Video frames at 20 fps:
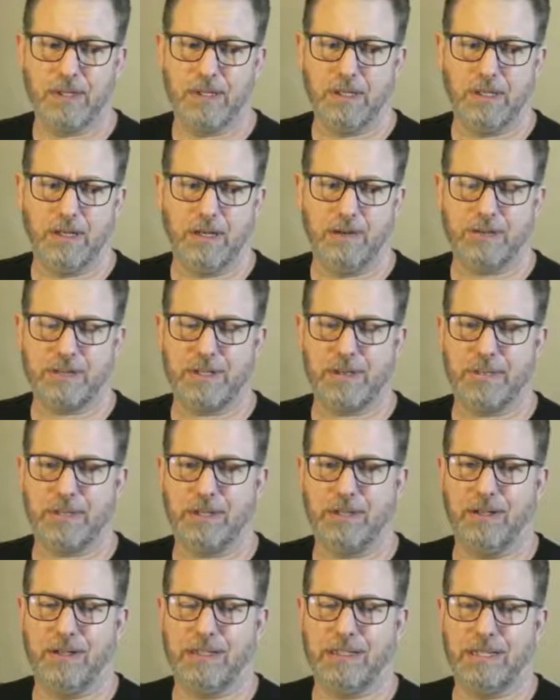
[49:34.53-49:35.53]
of
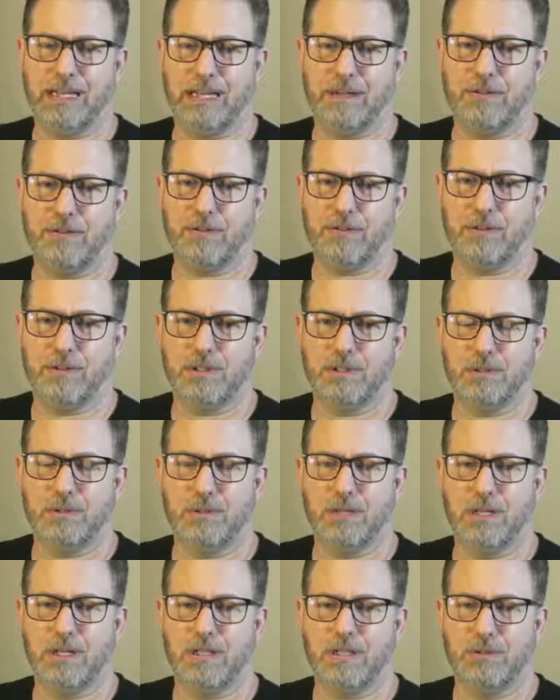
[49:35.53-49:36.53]
something like that for a dual
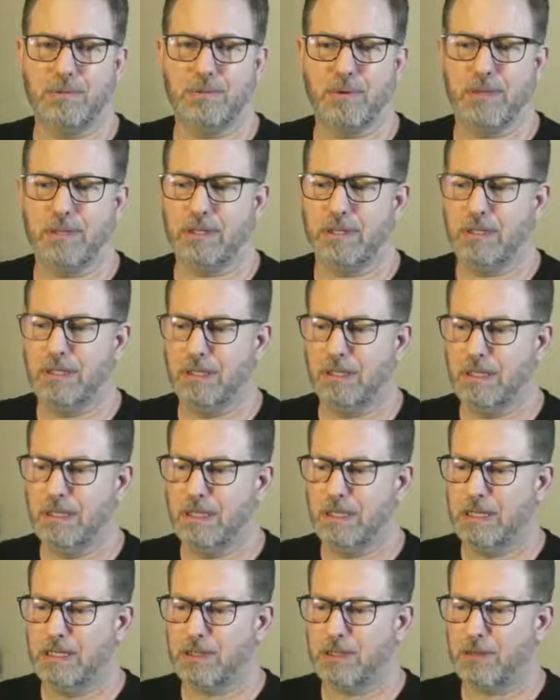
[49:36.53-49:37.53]
color printer.
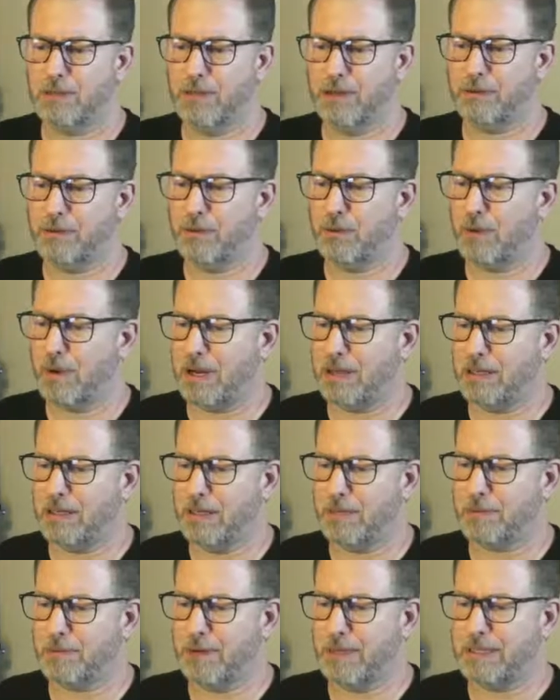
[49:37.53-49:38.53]
So if you wanted to
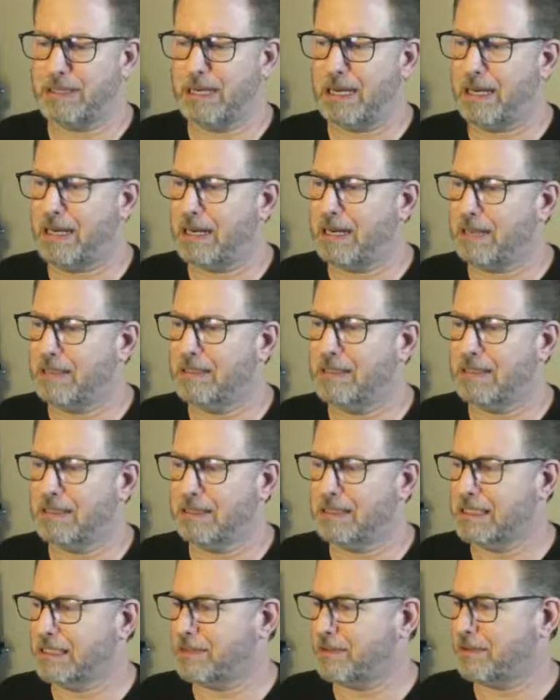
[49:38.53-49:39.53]
upgrade the hot end on
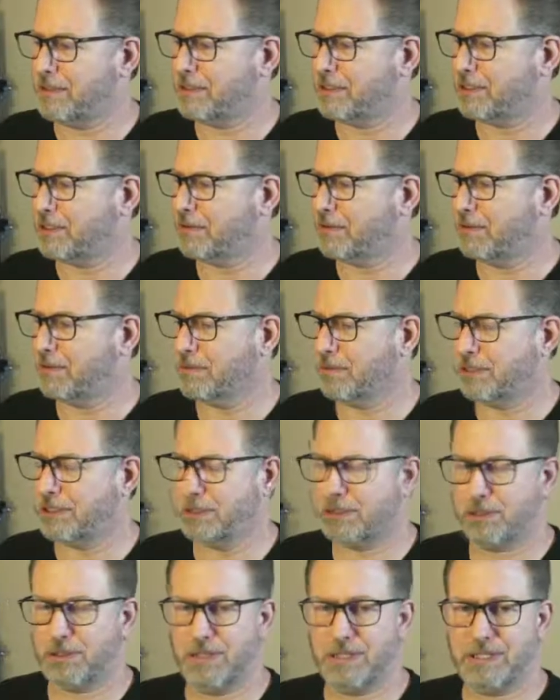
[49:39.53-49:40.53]
an SV02, what would your
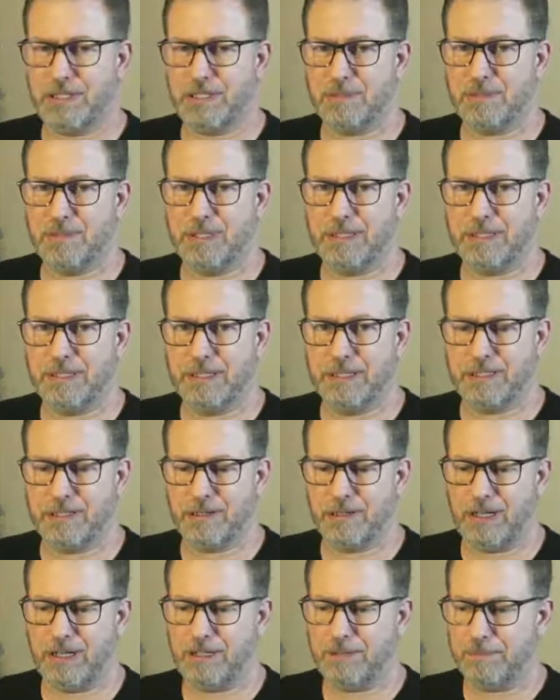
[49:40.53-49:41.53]
choices be? Is
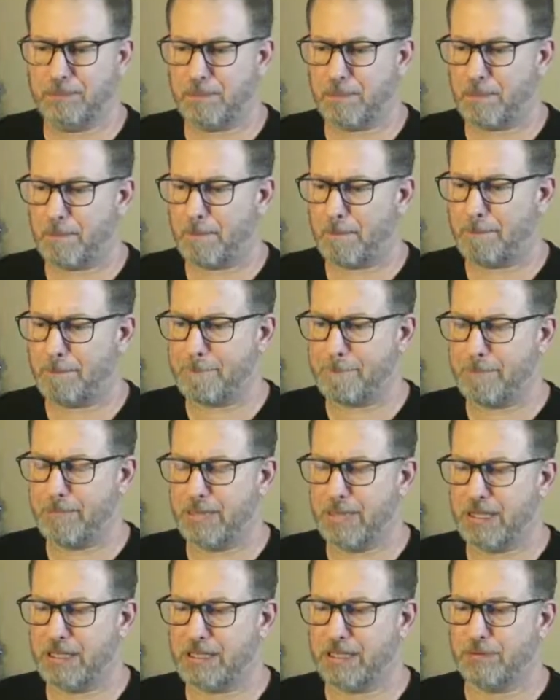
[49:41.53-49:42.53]
there any?
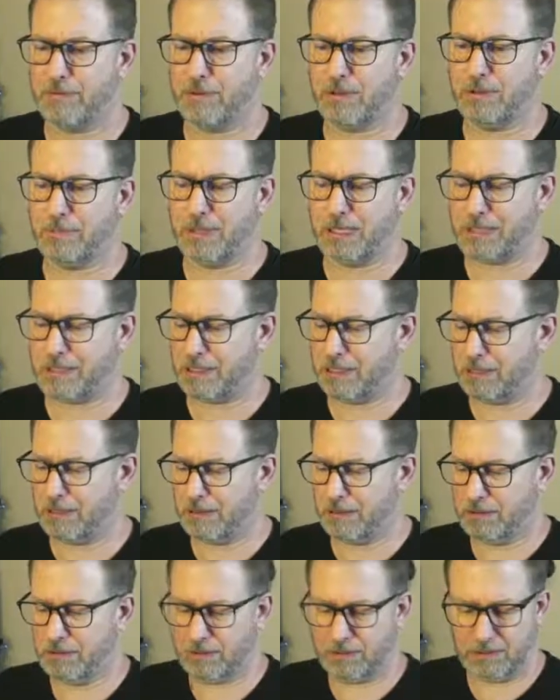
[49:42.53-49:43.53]
Except for the
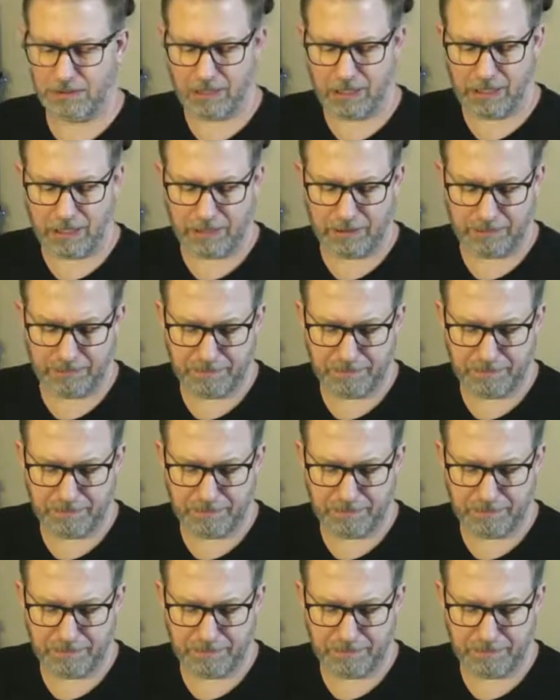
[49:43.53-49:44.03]
mixing hot end?